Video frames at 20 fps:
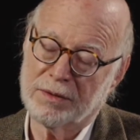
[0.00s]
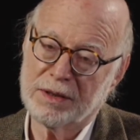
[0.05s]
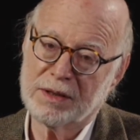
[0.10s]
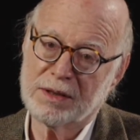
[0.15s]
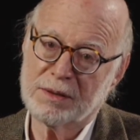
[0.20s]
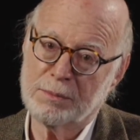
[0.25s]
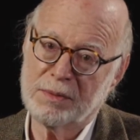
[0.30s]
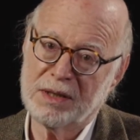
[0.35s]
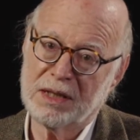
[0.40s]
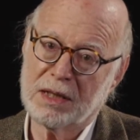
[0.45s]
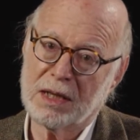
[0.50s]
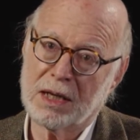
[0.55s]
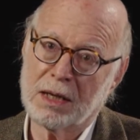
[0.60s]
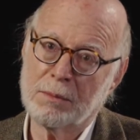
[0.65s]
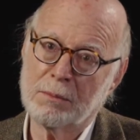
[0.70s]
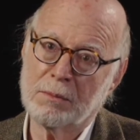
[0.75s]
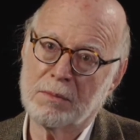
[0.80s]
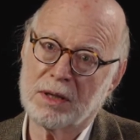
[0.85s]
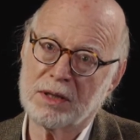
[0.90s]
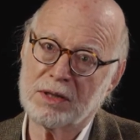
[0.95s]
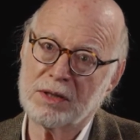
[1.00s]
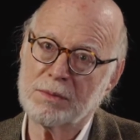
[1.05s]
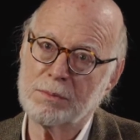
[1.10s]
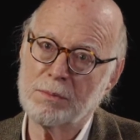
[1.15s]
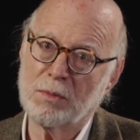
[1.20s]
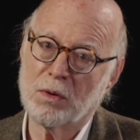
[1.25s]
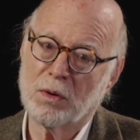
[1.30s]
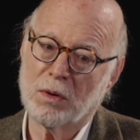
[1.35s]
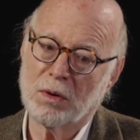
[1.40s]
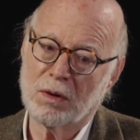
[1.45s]
It's become much
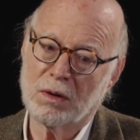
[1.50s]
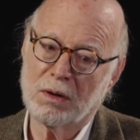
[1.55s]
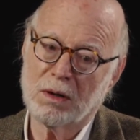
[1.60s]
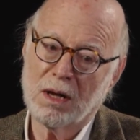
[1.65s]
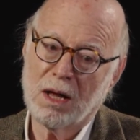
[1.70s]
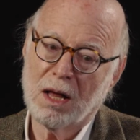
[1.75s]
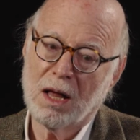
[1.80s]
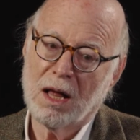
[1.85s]
more